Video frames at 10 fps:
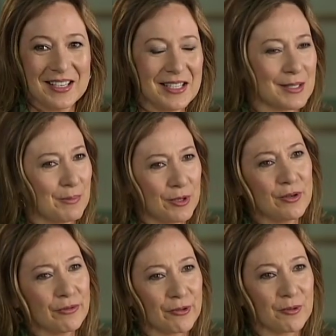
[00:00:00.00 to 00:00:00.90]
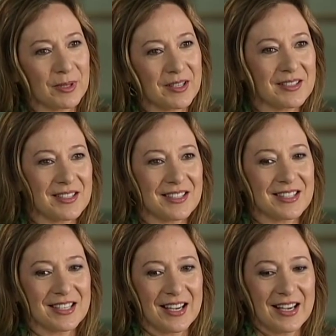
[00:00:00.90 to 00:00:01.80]
It's beautiful because
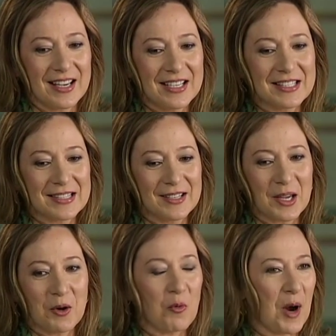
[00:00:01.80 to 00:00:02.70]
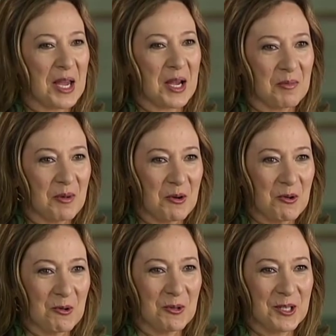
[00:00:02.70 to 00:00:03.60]
it's, it's like a wake up
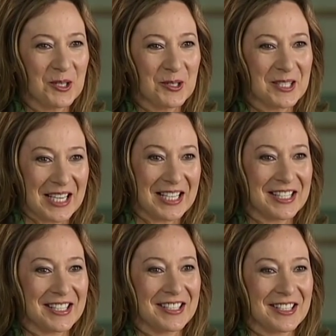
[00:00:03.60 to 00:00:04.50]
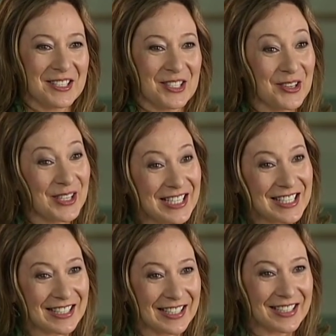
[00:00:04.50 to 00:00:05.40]
call to your senses and to your
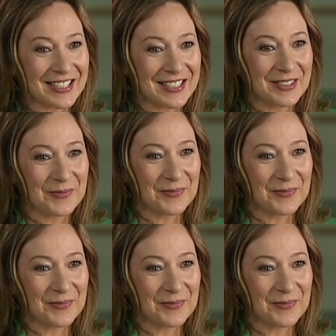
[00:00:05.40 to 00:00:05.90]
intellect.